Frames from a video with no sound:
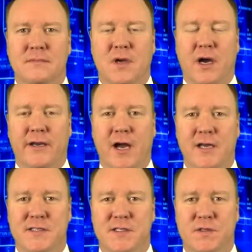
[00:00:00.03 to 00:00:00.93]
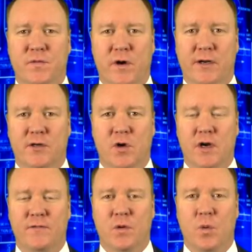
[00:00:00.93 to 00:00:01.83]
Hi guys, this is Vernon
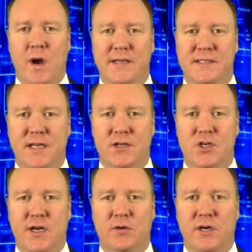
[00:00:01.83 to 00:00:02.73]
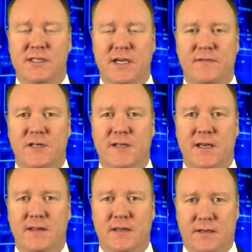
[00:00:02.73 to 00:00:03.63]
Croy for Wednesday, January
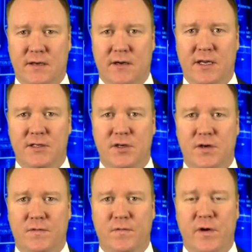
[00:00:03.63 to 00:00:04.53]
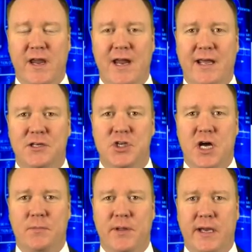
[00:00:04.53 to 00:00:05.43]
17th, and I'll get to your free
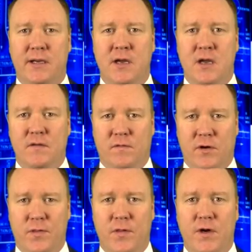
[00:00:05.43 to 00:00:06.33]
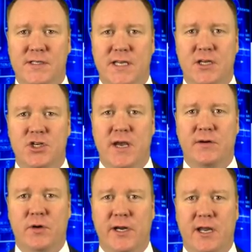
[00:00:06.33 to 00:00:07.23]
NHL pick for Thursday,
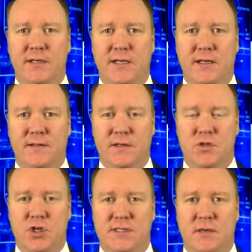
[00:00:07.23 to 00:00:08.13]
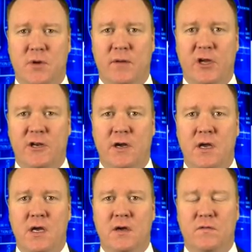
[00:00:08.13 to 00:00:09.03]
January 18th in just a moment.
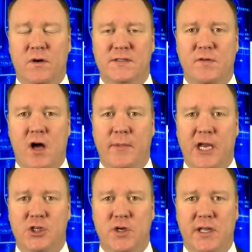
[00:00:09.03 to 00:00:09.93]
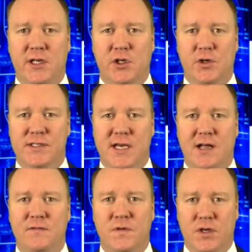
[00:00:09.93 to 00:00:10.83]
First of all, make sure that you do
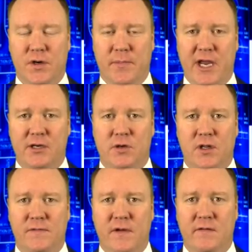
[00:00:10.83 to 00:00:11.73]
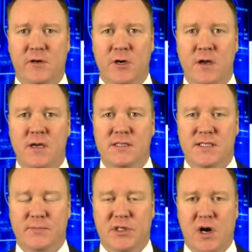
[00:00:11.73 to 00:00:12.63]
yourself your bankroll a favor.
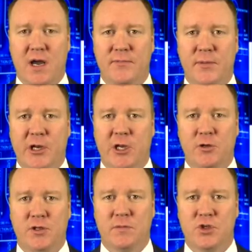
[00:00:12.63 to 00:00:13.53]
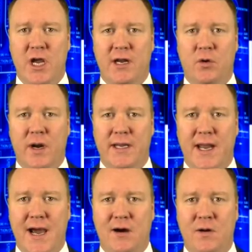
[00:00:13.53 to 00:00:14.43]
Subscribe to my YouTube channel right
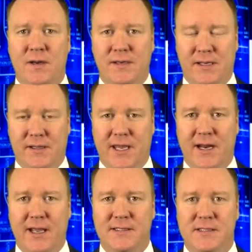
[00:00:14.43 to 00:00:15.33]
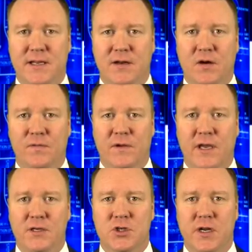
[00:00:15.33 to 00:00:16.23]
now. You'll get an instant
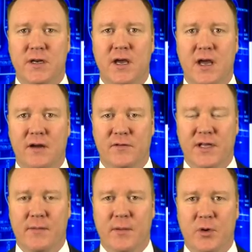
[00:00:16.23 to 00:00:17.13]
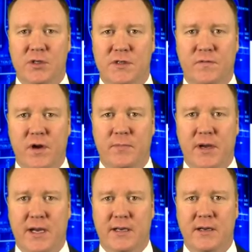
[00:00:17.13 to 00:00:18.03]
notification every time I post a free
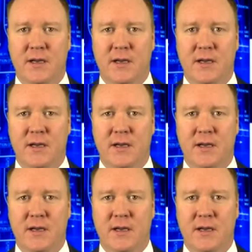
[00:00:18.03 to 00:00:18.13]
pick.